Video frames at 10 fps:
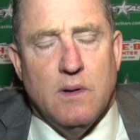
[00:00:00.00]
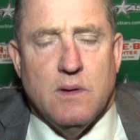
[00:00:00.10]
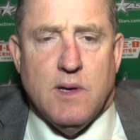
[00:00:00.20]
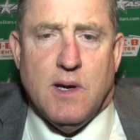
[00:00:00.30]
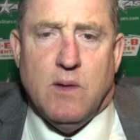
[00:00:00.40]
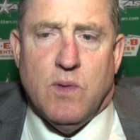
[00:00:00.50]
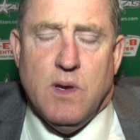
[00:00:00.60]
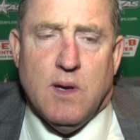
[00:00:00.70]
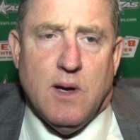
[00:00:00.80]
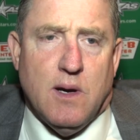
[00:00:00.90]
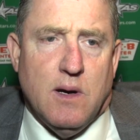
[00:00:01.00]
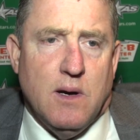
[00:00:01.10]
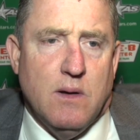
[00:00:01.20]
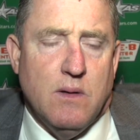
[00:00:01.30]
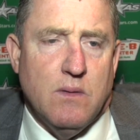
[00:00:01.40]
Yeah, we,
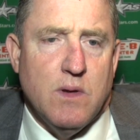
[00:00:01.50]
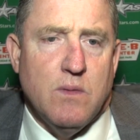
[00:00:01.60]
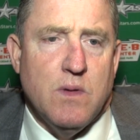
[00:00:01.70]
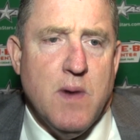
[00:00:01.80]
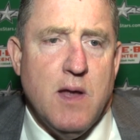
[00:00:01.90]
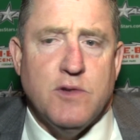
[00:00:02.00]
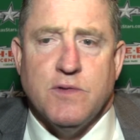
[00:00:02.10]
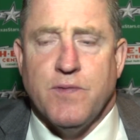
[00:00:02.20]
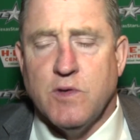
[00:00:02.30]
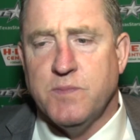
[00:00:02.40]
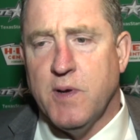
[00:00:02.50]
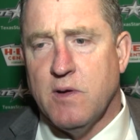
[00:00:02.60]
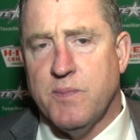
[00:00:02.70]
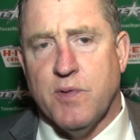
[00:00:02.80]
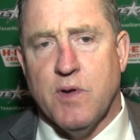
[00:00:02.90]
uh, we, we, managed the first
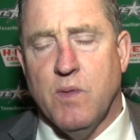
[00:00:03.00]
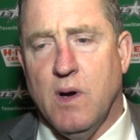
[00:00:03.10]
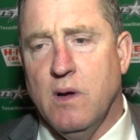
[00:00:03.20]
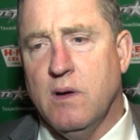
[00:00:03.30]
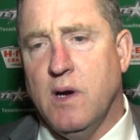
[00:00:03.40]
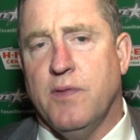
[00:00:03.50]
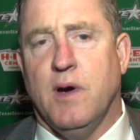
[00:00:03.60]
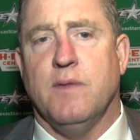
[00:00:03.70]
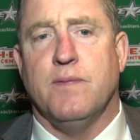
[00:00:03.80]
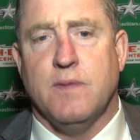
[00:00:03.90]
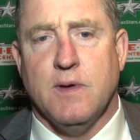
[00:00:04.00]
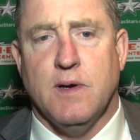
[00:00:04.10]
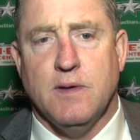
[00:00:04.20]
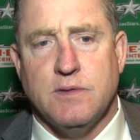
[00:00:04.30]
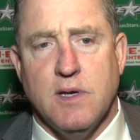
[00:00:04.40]
period pretty well. I thought
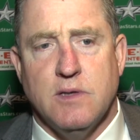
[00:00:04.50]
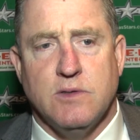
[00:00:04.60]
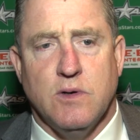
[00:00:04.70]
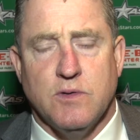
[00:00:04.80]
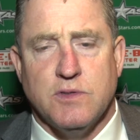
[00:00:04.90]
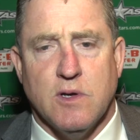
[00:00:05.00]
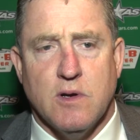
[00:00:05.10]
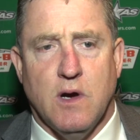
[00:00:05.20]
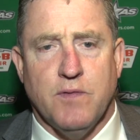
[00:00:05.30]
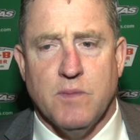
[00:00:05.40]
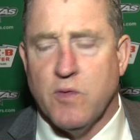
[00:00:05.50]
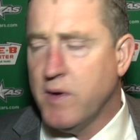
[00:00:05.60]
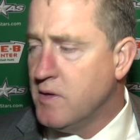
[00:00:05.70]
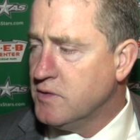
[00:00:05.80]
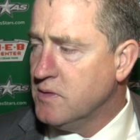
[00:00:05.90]
uh, San Antonio started off with
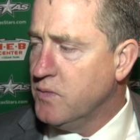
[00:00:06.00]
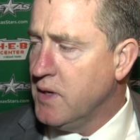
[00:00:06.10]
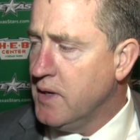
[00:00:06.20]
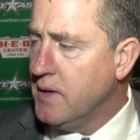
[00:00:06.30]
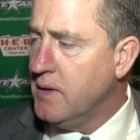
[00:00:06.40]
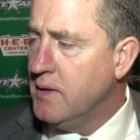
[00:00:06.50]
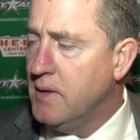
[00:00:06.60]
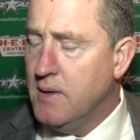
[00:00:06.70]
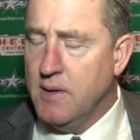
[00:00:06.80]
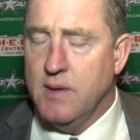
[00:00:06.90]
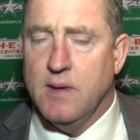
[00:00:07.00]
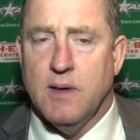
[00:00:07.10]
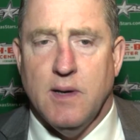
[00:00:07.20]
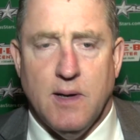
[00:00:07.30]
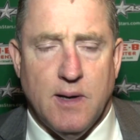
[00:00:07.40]
more energy than we did.
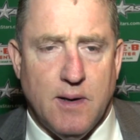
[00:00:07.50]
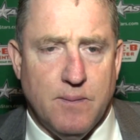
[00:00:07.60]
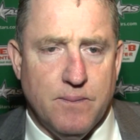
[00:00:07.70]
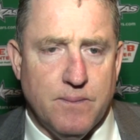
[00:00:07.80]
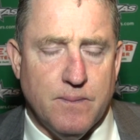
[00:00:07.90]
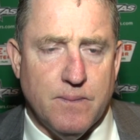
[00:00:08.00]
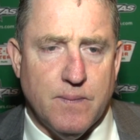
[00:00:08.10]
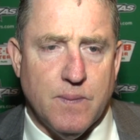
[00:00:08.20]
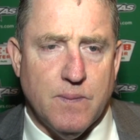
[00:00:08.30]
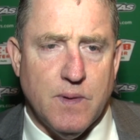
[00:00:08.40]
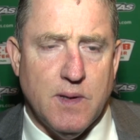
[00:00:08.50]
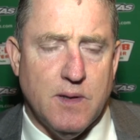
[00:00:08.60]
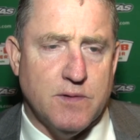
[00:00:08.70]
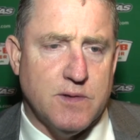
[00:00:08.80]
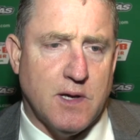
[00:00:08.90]
Um, and
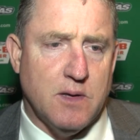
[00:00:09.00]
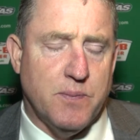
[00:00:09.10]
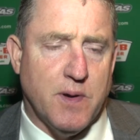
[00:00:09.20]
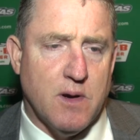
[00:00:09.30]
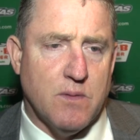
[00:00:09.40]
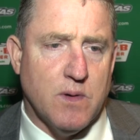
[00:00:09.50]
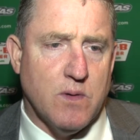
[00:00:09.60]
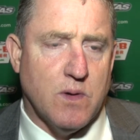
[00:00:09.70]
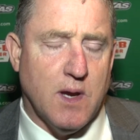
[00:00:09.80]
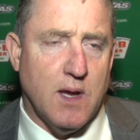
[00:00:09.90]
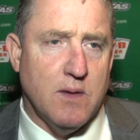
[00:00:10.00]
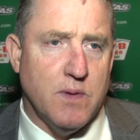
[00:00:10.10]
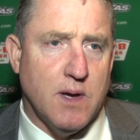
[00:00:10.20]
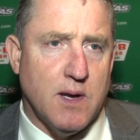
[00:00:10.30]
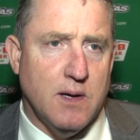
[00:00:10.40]
then the second period, we were okay. Then
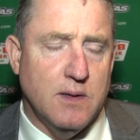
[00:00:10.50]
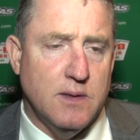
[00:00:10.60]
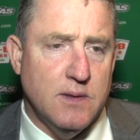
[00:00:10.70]
we got a,